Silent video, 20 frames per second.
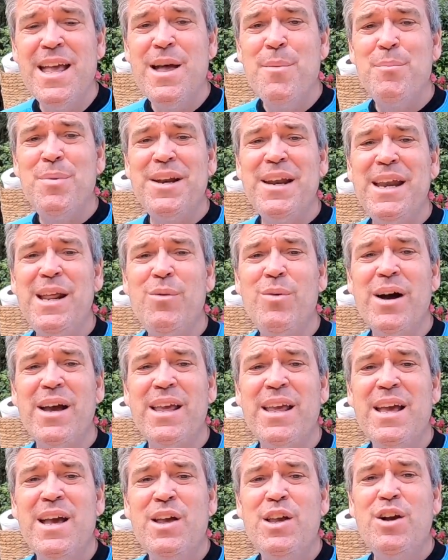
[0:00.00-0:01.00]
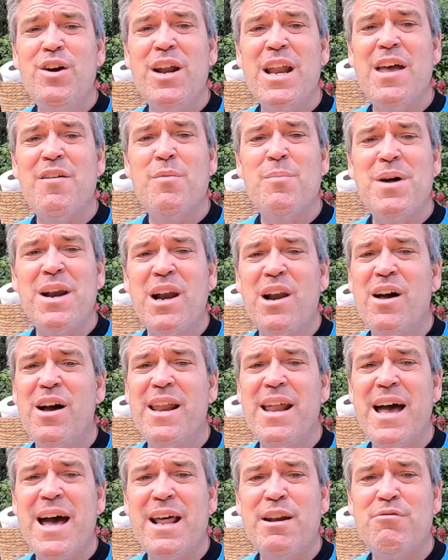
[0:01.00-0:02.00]
But anyway, you've got to have a bit of
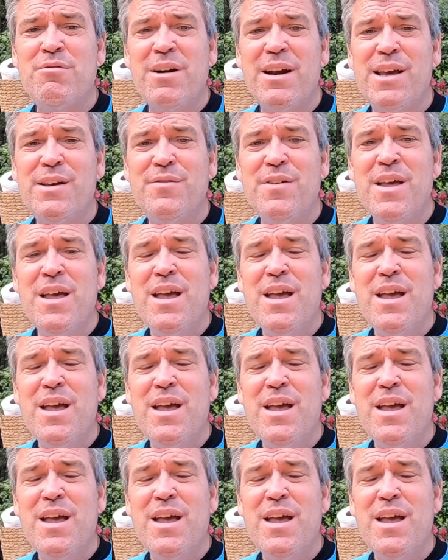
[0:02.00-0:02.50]
light-hearted relief.